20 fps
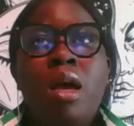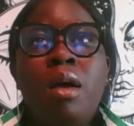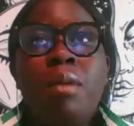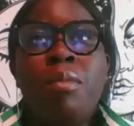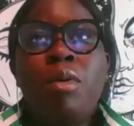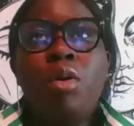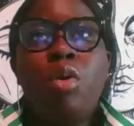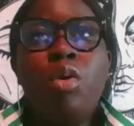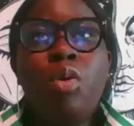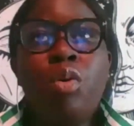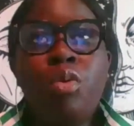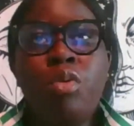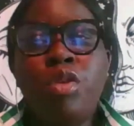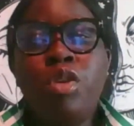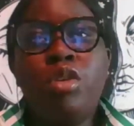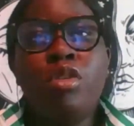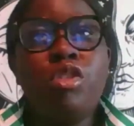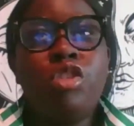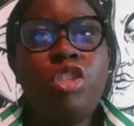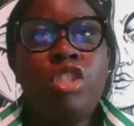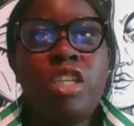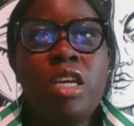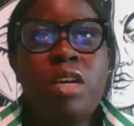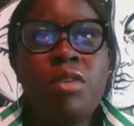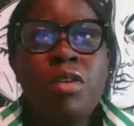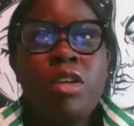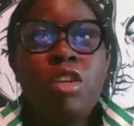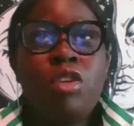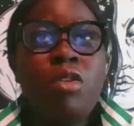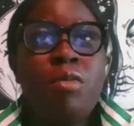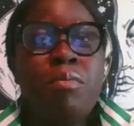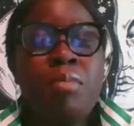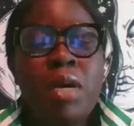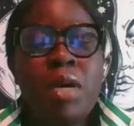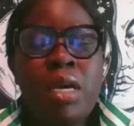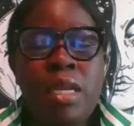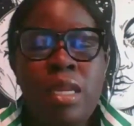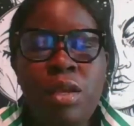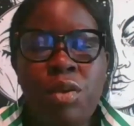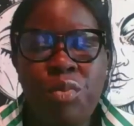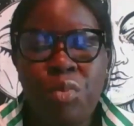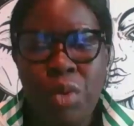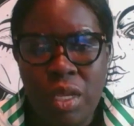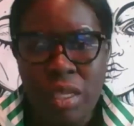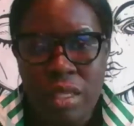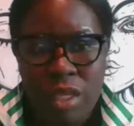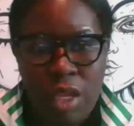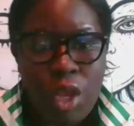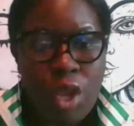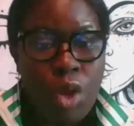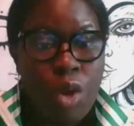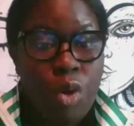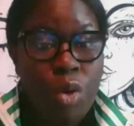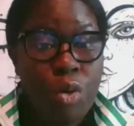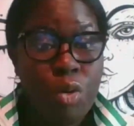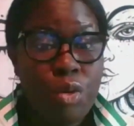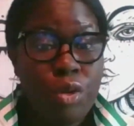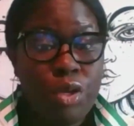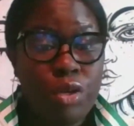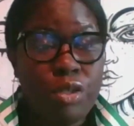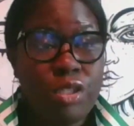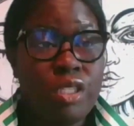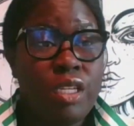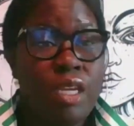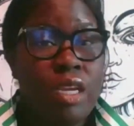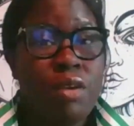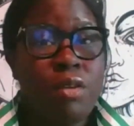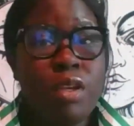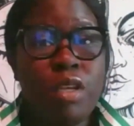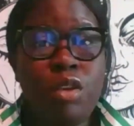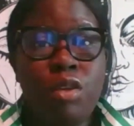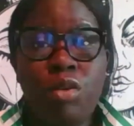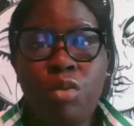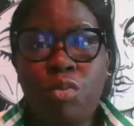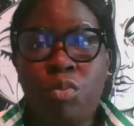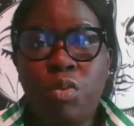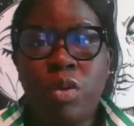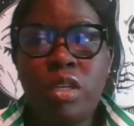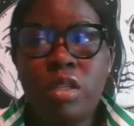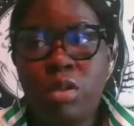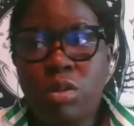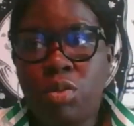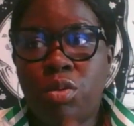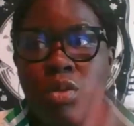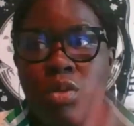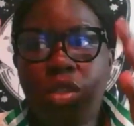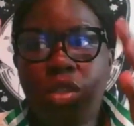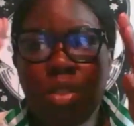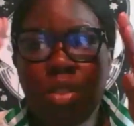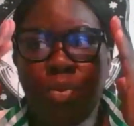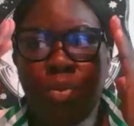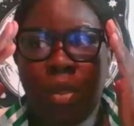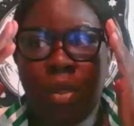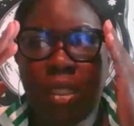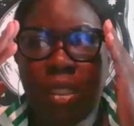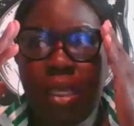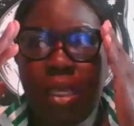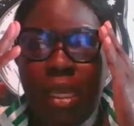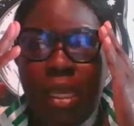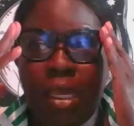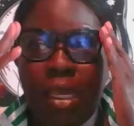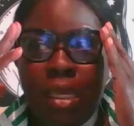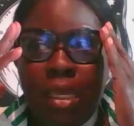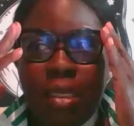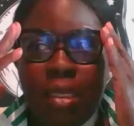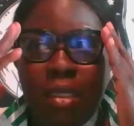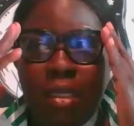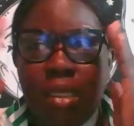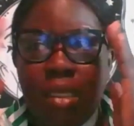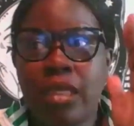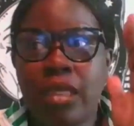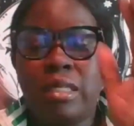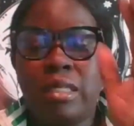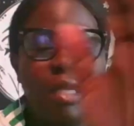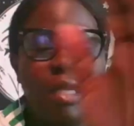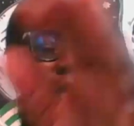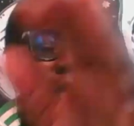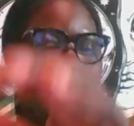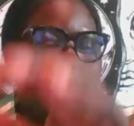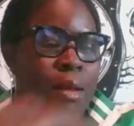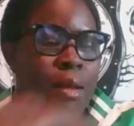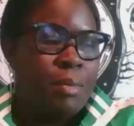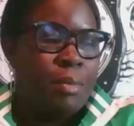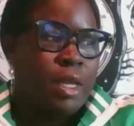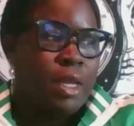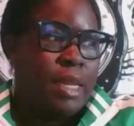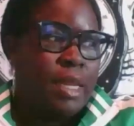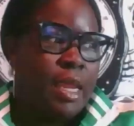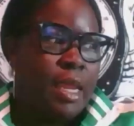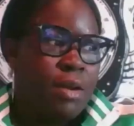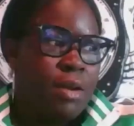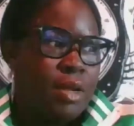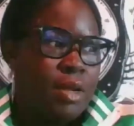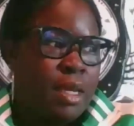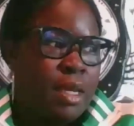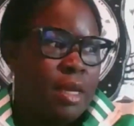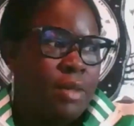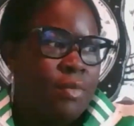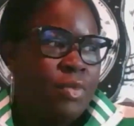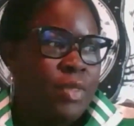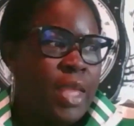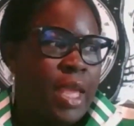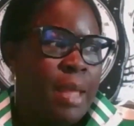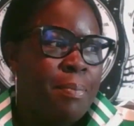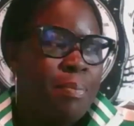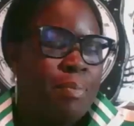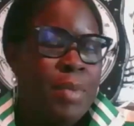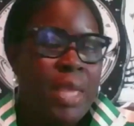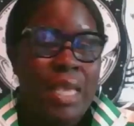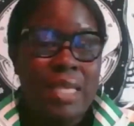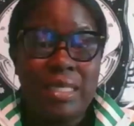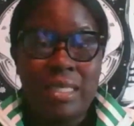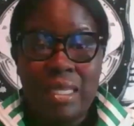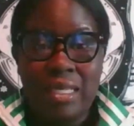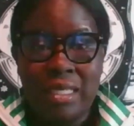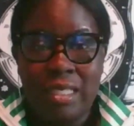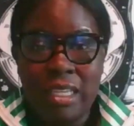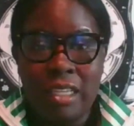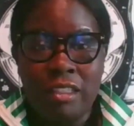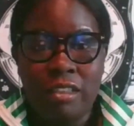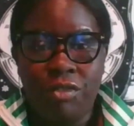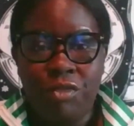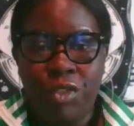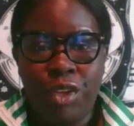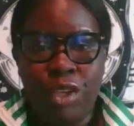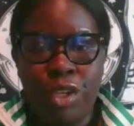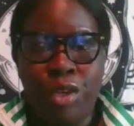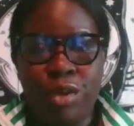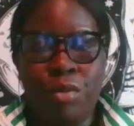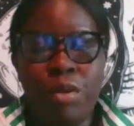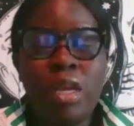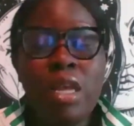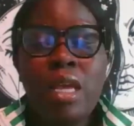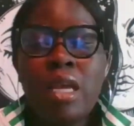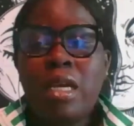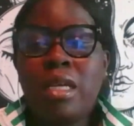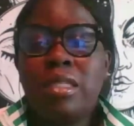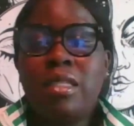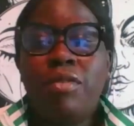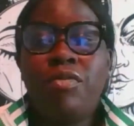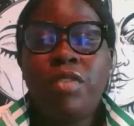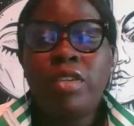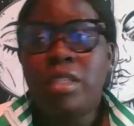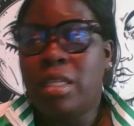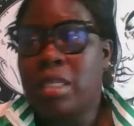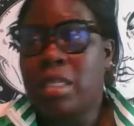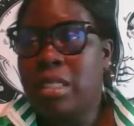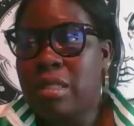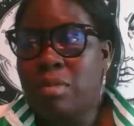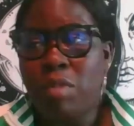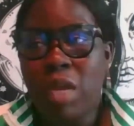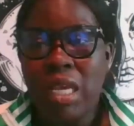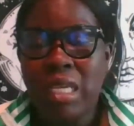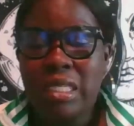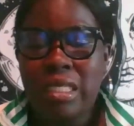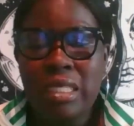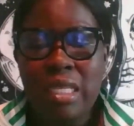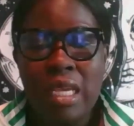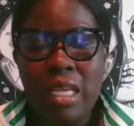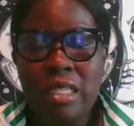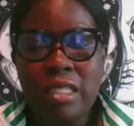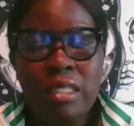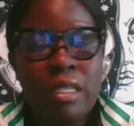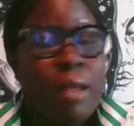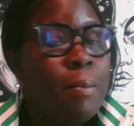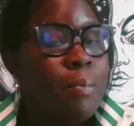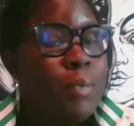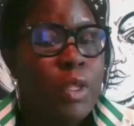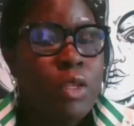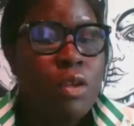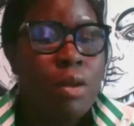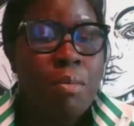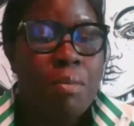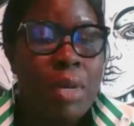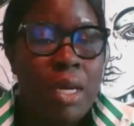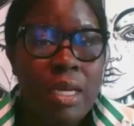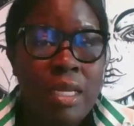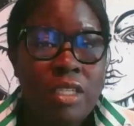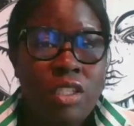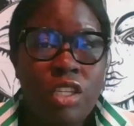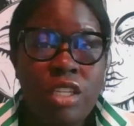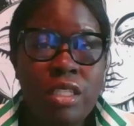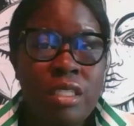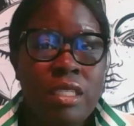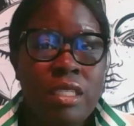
who you're sharing your money with, who you're sharing your resources with. Is this an area that makes sense for you? Because if it doesn't make sense, then your money should